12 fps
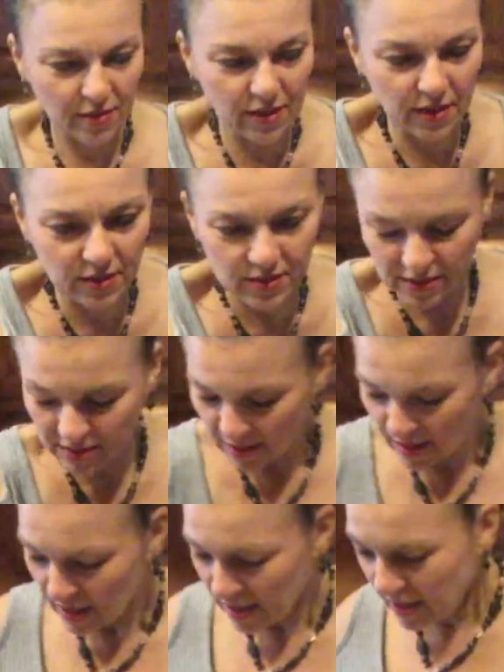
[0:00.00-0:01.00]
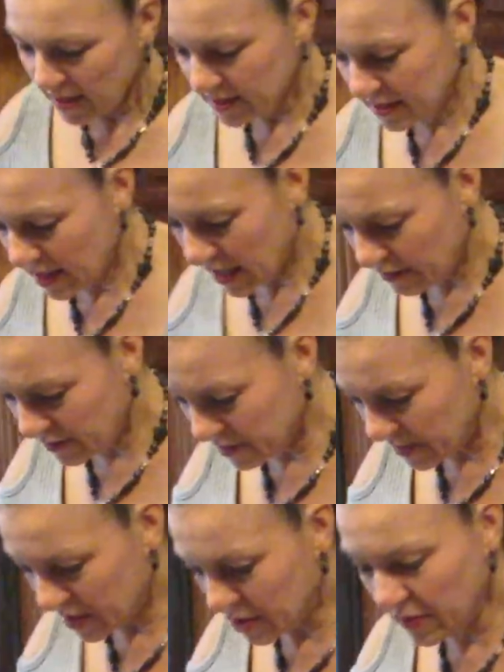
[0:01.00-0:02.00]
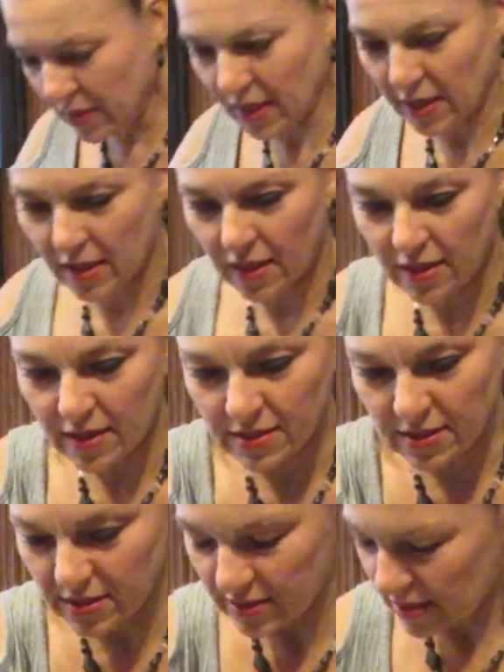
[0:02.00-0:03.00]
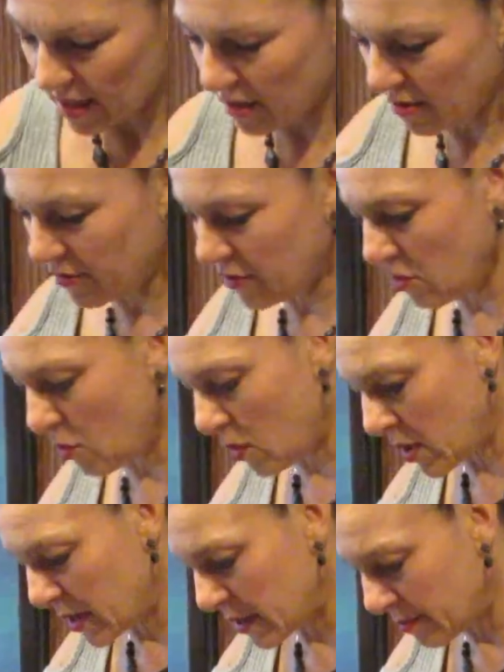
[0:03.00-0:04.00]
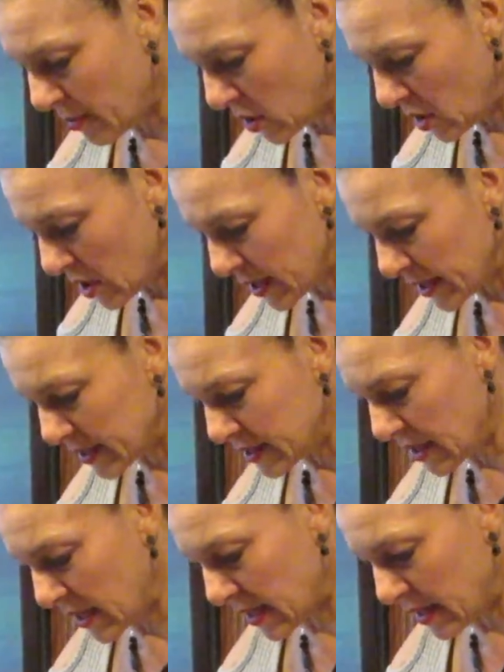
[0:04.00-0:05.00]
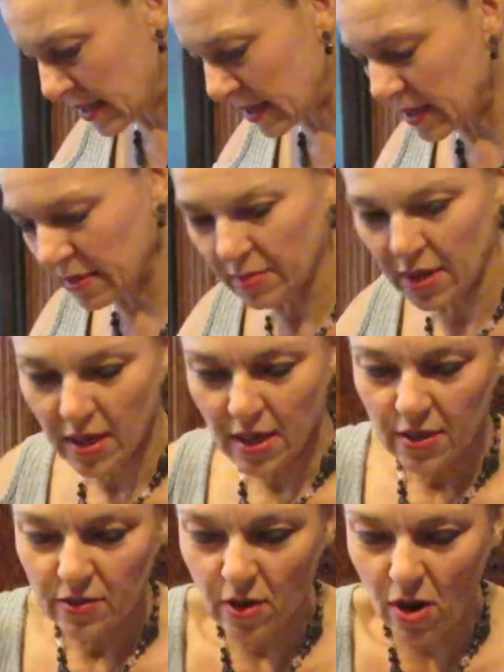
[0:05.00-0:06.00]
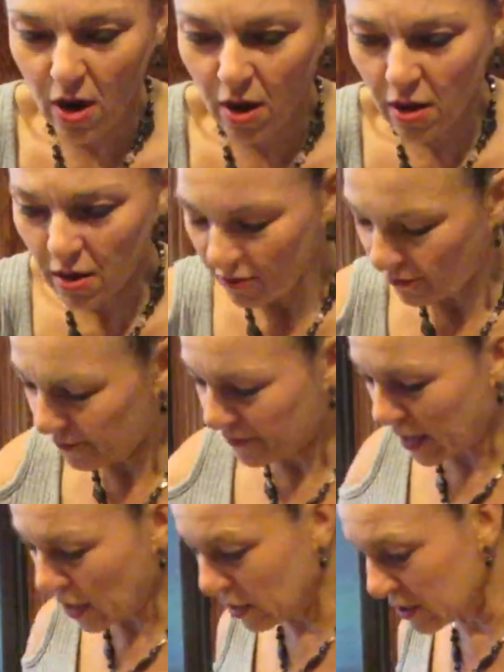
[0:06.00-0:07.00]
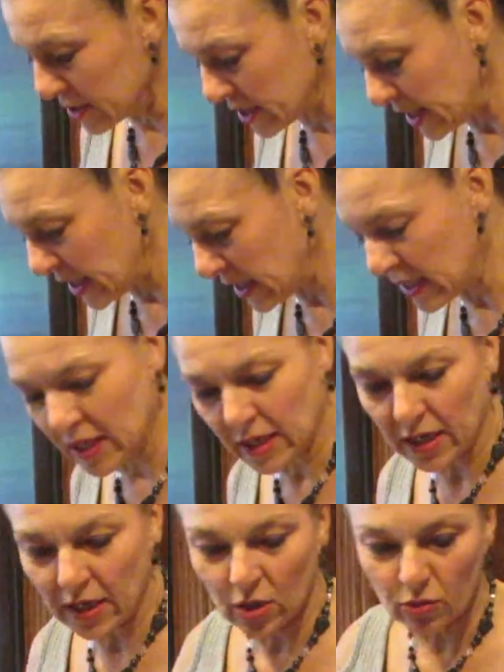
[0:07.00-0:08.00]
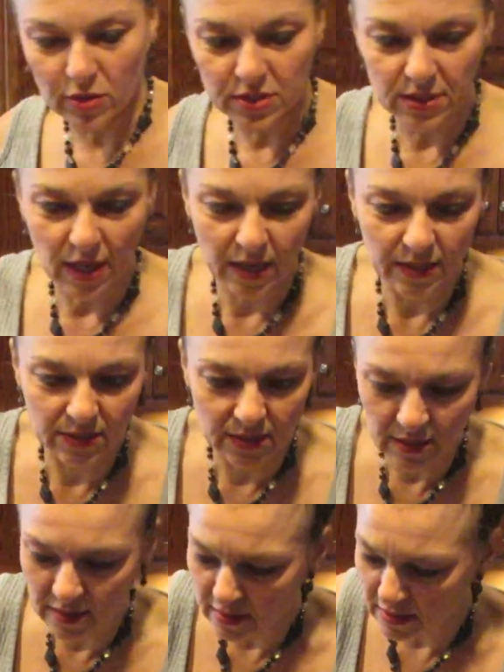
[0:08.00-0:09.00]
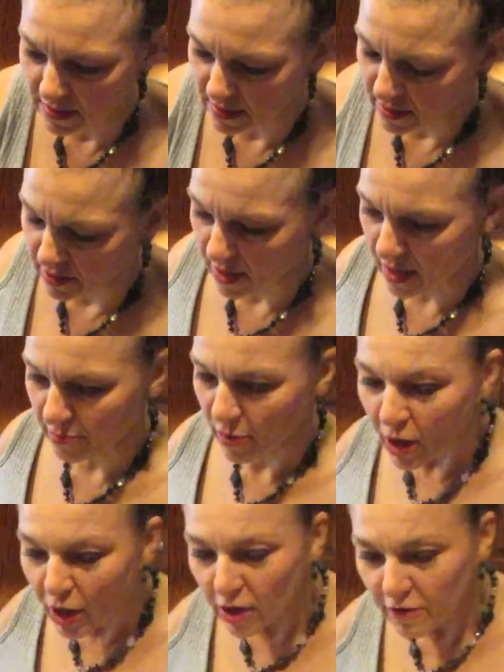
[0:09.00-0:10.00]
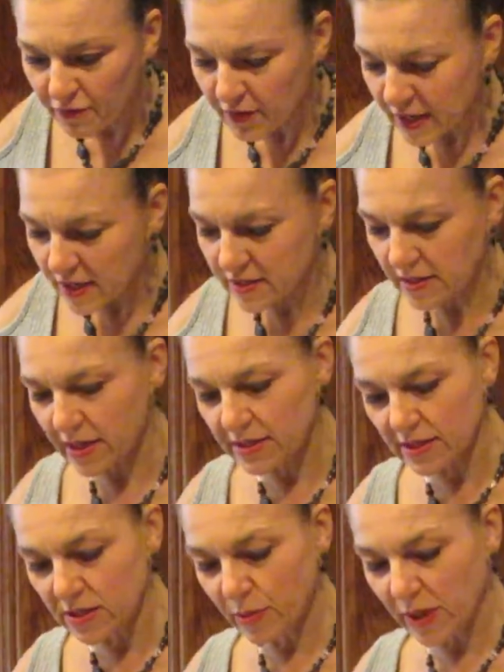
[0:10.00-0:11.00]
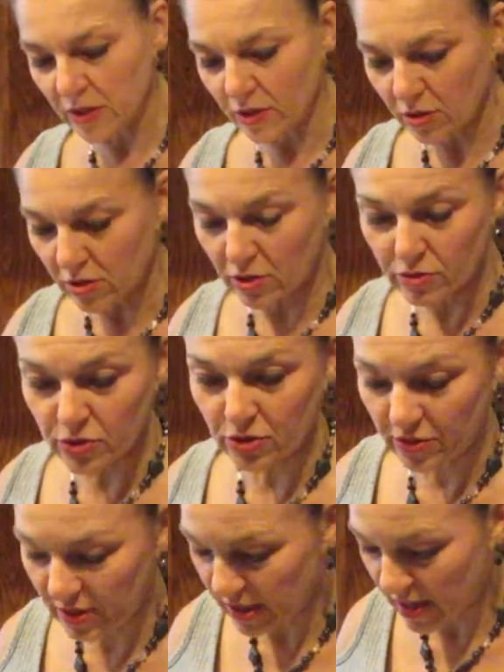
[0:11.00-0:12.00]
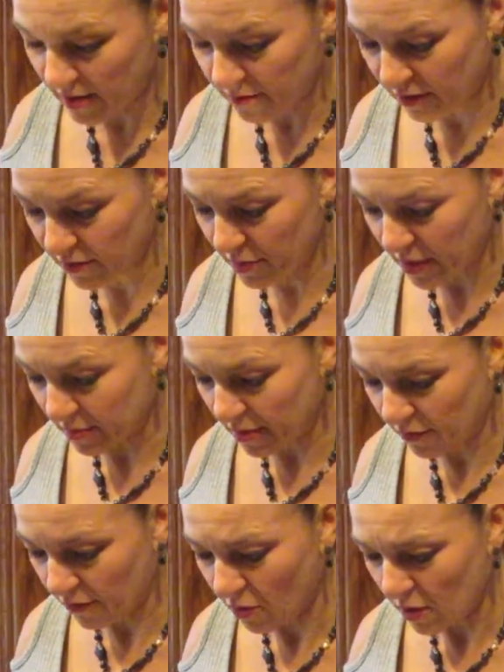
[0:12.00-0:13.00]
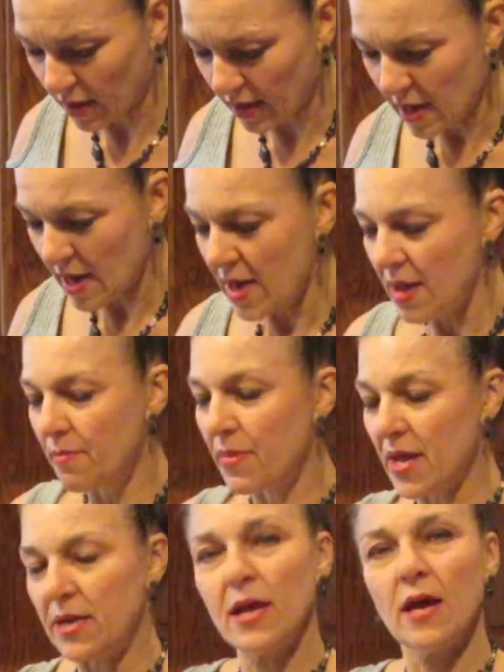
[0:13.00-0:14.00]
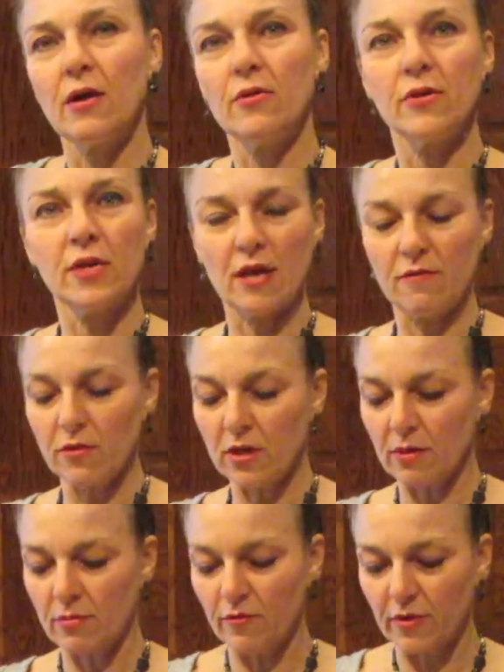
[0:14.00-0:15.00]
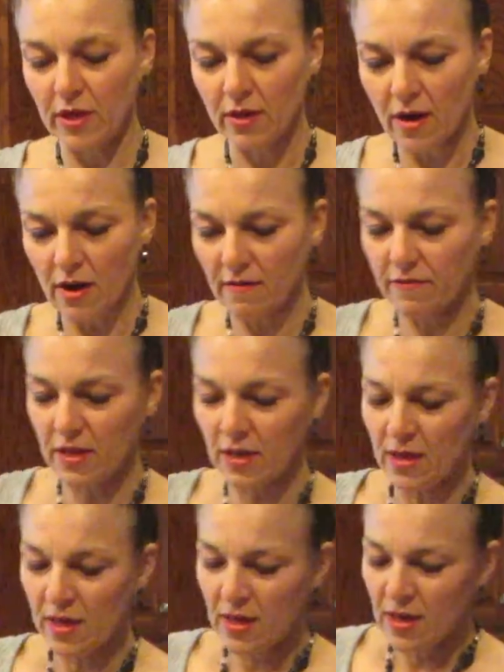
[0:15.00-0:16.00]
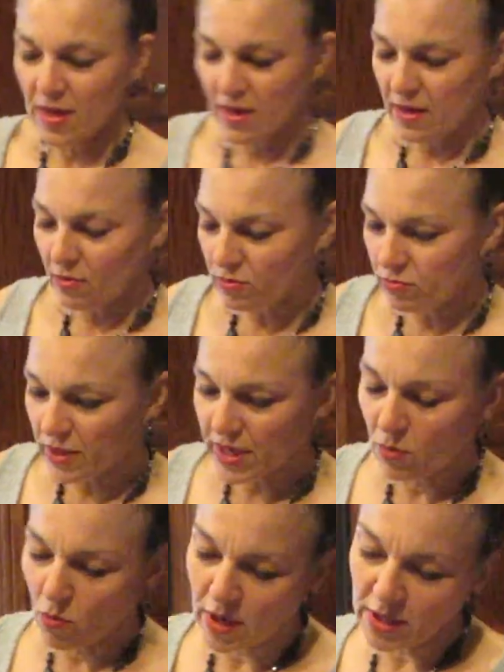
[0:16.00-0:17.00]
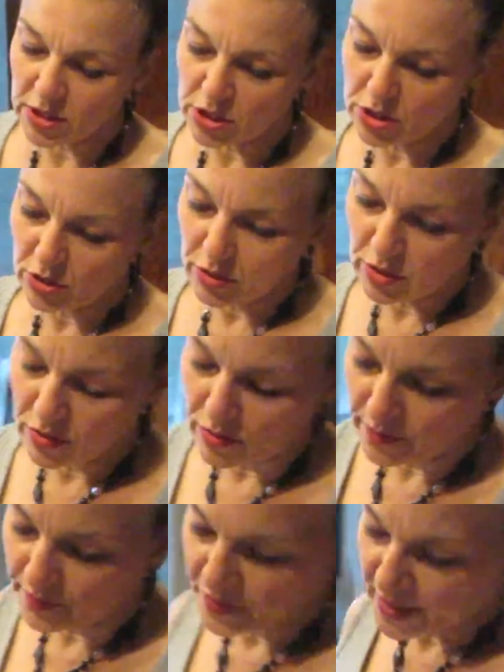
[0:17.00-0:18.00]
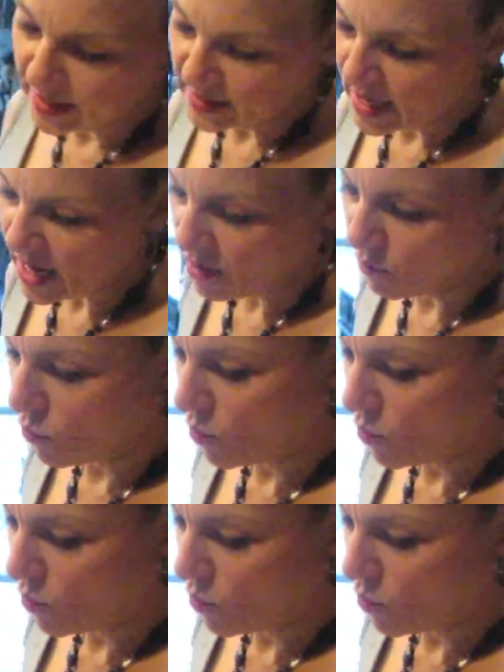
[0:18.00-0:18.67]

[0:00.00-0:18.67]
this saves me doing it like this instead of one bar at a time. They're all fairly equal sizes. They're not perfect sizes, but they're closer than I've ever been before. But now, okay, if you come over here, hubby, what I wanted to show you is I have